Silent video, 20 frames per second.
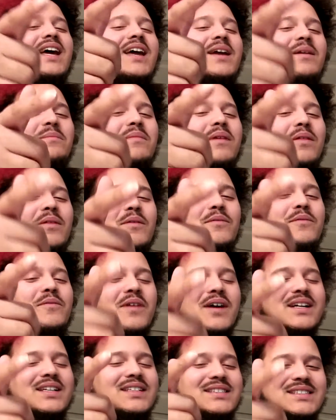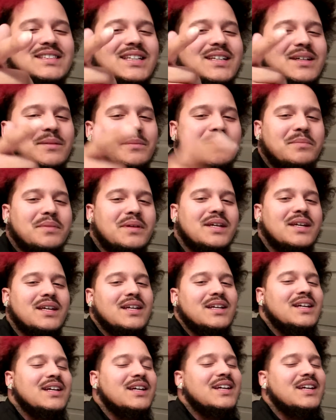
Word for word: A motherfucking to the B.